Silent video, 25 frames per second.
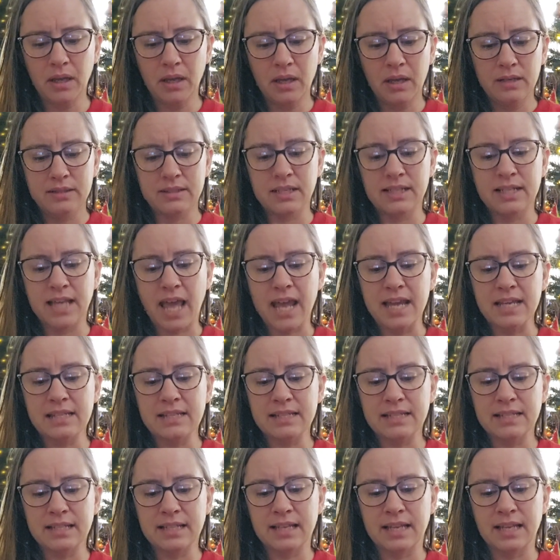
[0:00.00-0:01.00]

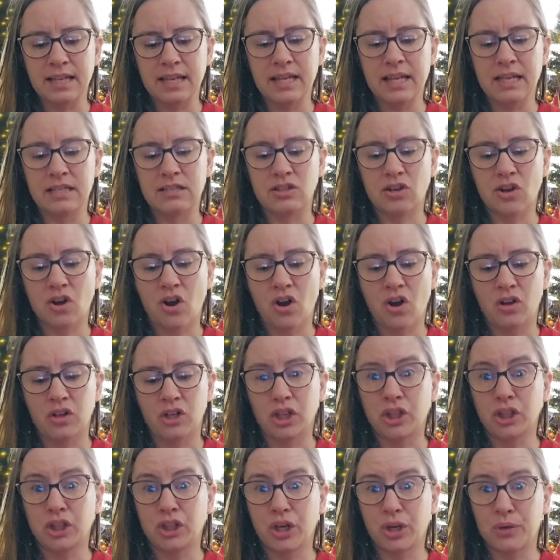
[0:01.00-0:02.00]
Today's tea is called
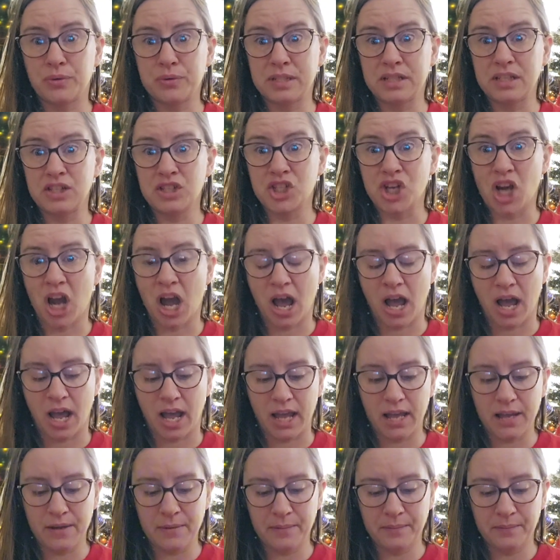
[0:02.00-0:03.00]
Cozy
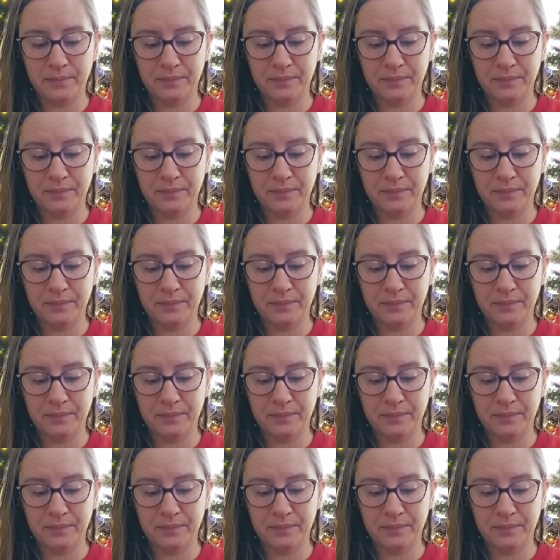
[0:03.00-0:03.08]
Chai.